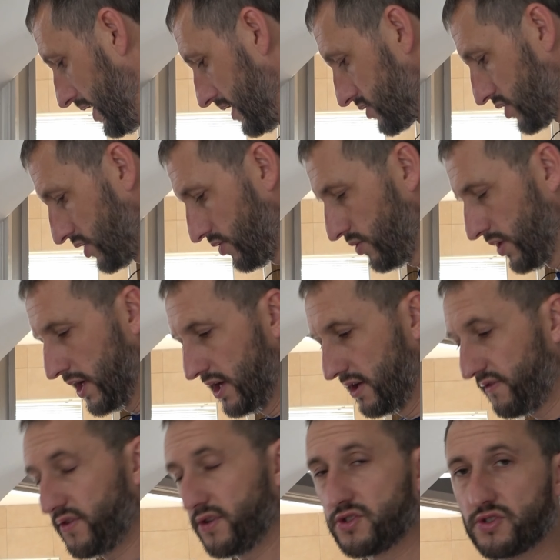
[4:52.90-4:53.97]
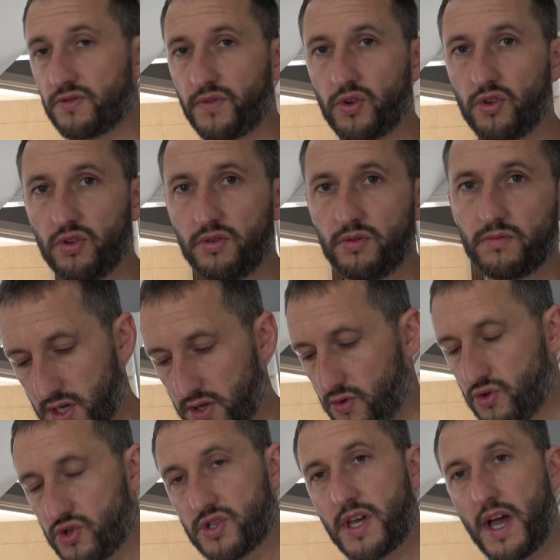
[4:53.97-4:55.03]
So first of all, you
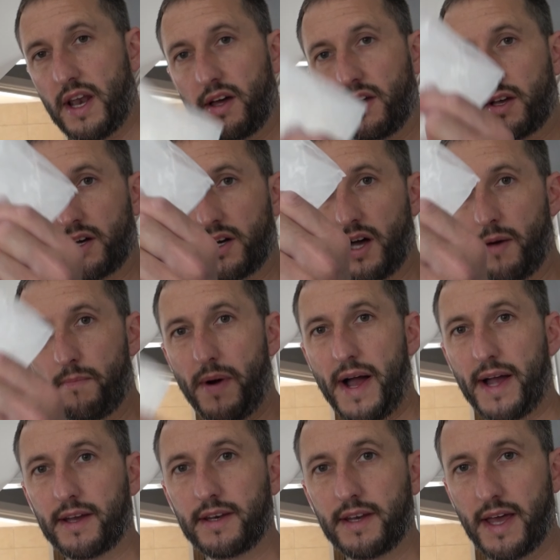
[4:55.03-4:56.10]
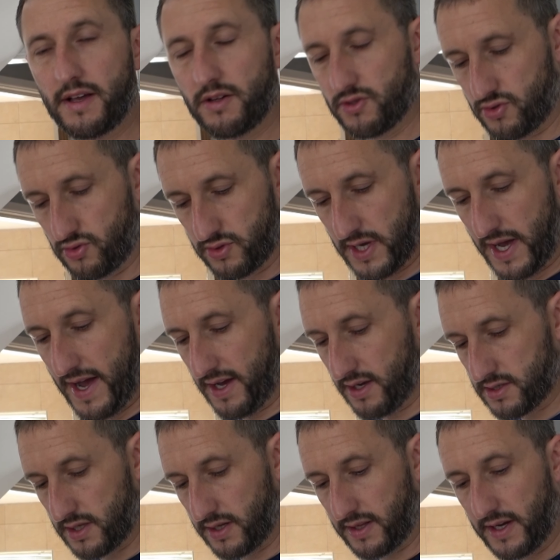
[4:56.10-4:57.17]
can just get like a bag of nails or
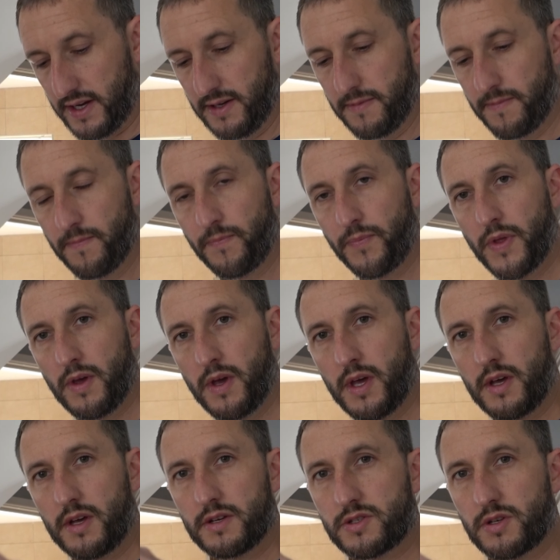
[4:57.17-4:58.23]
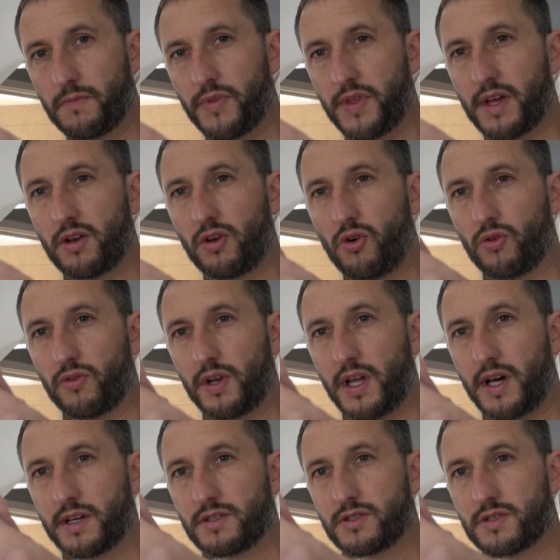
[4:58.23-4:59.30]
tacks like that. something along the
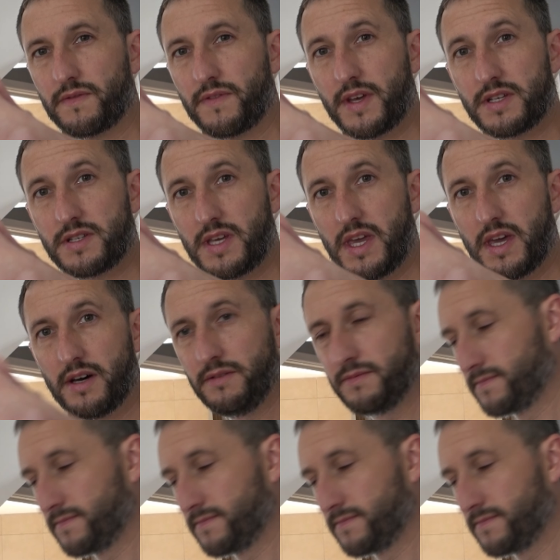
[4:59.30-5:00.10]
lines of this here.